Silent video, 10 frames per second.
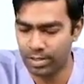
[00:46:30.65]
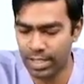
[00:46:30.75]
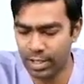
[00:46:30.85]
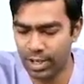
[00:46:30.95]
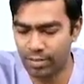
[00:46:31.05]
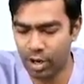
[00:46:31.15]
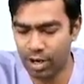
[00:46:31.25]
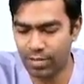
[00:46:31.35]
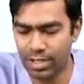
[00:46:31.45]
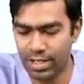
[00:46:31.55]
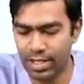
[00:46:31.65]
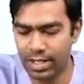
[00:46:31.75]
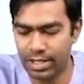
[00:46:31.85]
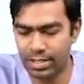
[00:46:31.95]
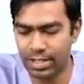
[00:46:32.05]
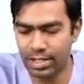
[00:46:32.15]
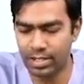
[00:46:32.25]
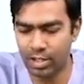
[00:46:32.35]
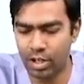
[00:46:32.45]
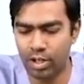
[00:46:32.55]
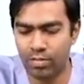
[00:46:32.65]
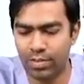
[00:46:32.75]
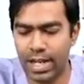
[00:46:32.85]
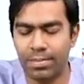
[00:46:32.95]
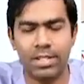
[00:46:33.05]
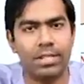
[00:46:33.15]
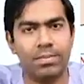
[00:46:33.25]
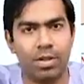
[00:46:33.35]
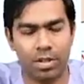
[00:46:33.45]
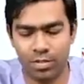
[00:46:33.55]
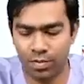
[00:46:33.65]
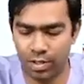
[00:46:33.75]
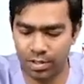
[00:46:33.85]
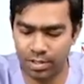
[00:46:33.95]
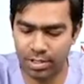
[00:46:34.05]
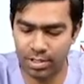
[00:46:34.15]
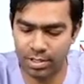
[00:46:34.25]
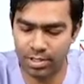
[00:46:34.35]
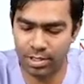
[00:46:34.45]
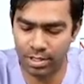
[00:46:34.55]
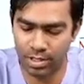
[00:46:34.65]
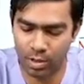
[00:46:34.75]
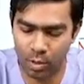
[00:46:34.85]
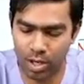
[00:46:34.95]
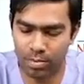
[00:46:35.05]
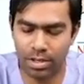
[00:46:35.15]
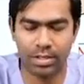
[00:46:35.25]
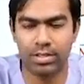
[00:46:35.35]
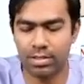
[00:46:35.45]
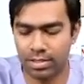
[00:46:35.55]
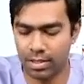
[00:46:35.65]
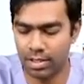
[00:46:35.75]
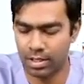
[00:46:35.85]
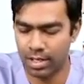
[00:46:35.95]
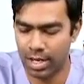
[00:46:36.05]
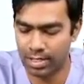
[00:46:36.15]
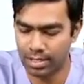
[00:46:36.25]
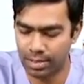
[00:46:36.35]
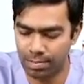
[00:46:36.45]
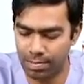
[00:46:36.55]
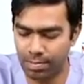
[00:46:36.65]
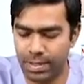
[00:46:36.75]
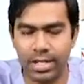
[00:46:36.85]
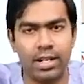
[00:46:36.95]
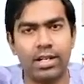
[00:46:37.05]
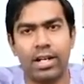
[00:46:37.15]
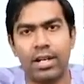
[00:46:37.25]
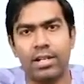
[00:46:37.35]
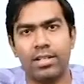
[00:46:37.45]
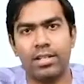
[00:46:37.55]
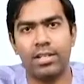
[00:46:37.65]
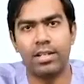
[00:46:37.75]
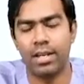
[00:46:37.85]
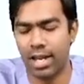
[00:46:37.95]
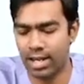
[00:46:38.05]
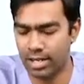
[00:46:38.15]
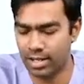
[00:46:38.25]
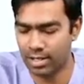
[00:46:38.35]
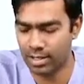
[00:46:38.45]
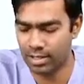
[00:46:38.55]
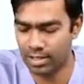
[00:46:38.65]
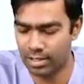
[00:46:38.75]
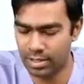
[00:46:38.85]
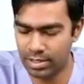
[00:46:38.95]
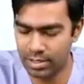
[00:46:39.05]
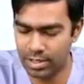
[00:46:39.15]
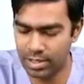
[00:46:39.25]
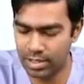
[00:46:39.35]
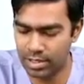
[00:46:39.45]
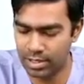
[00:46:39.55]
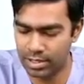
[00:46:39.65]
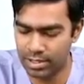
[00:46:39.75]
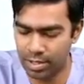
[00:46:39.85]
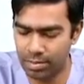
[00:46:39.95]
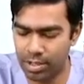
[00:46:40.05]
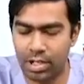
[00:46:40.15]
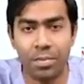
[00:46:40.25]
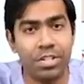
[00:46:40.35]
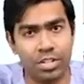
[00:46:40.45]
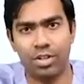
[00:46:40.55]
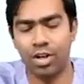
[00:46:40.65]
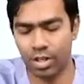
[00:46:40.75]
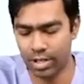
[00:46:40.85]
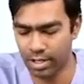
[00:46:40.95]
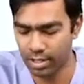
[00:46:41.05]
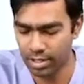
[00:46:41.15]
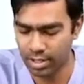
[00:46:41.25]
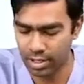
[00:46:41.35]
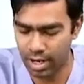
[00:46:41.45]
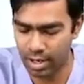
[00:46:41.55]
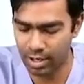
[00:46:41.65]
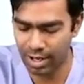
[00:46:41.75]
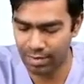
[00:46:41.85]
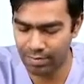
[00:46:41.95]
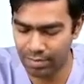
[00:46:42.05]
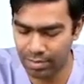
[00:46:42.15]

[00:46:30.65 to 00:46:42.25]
Then you have a lot of other areas that is not of that much importance for us. This is the choroid plexus, and this is the pineal gland, and this is the subcommissural organ, and you have